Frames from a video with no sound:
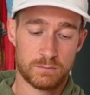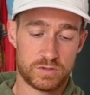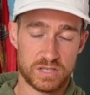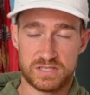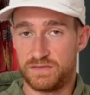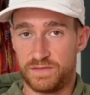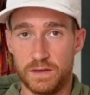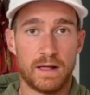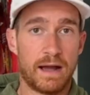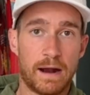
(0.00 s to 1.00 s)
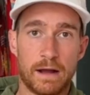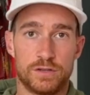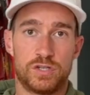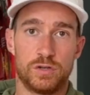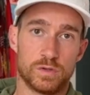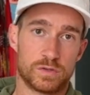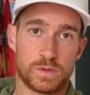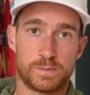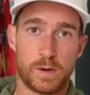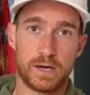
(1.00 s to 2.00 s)
just to feel out how the shoe is
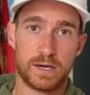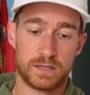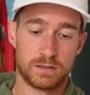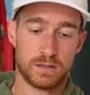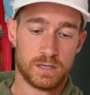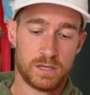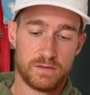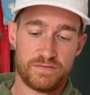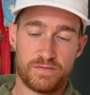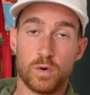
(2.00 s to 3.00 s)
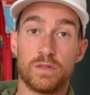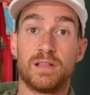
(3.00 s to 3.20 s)
responding for the